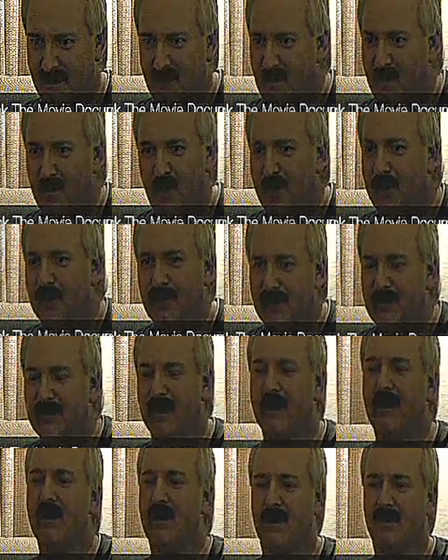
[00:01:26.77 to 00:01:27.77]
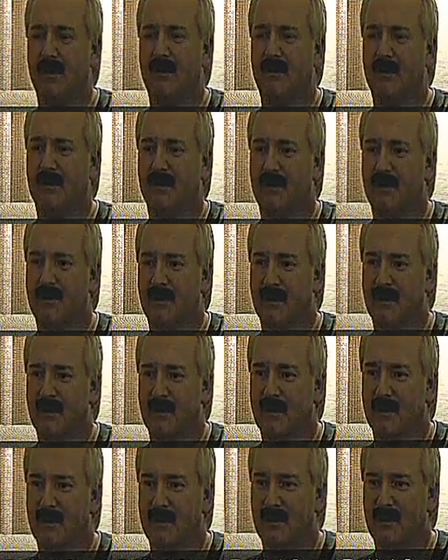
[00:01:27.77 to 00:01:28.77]
You weren't there.
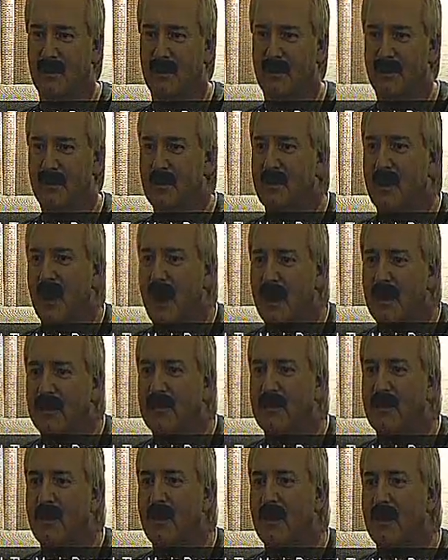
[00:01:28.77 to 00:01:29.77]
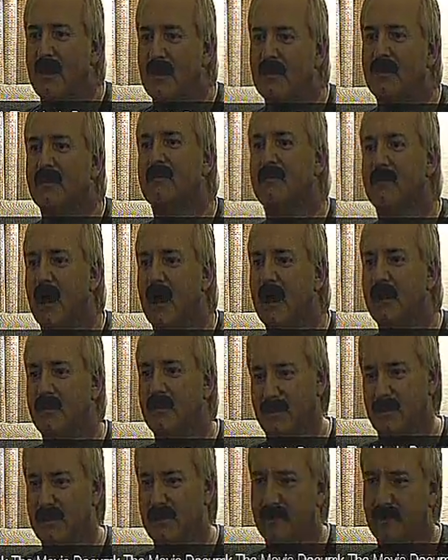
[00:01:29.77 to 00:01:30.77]
So I say it's my
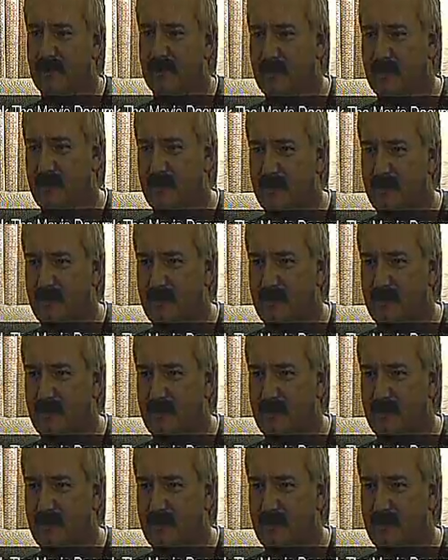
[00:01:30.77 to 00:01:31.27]
truth.